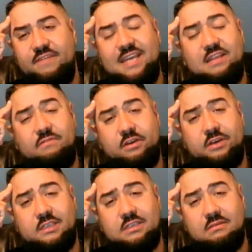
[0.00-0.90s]
and the
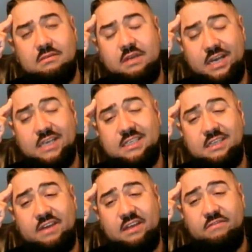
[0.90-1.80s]
Furious. Have you guys seen
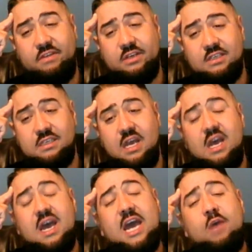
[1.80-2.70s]
Fate and the Furious?
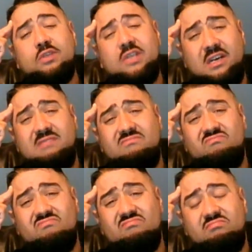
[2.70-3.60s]
It was good.
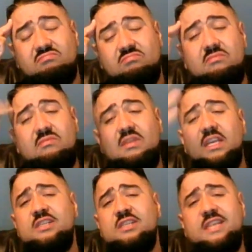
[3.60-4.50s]

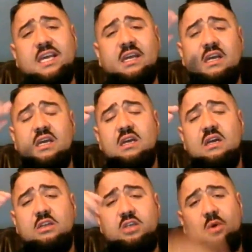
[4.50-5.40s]
Here's the thing.
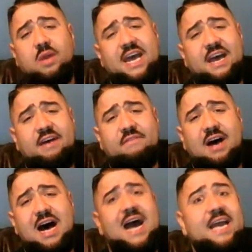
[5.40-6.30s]
Don't have a
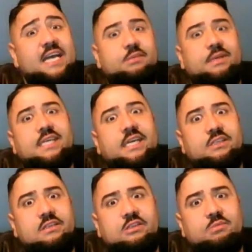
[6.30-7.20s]
high expectation of
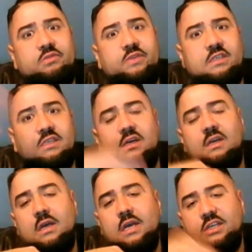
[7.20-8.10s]
those movies
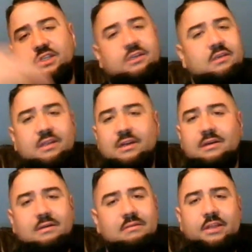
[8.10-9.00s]
because
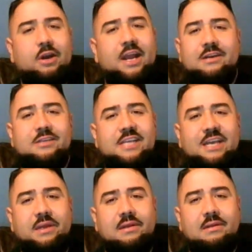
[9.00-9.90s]
they're
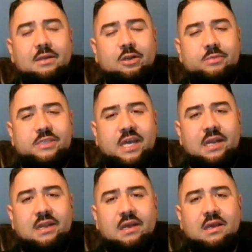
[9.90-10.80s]
entertainment. You know what I'm saying?